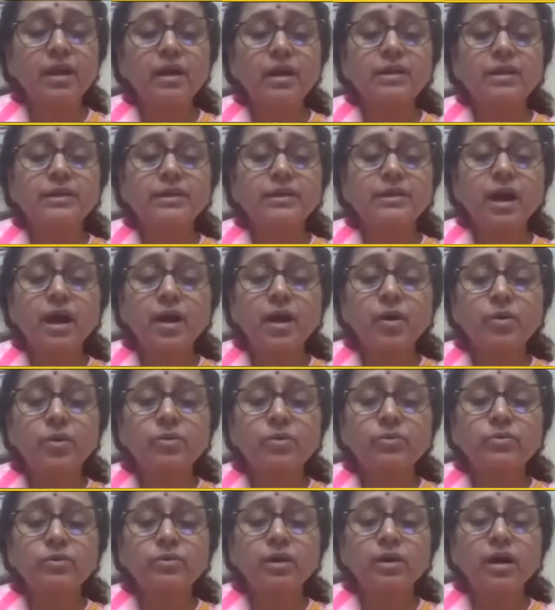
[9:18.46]

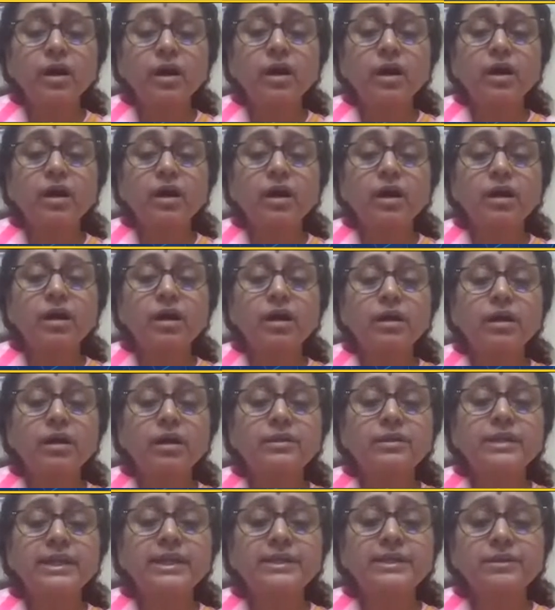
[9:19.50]
Now,
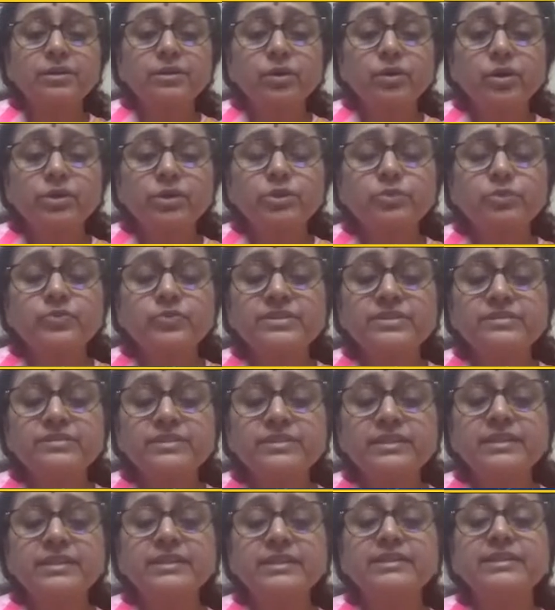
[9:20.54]
later on, you will see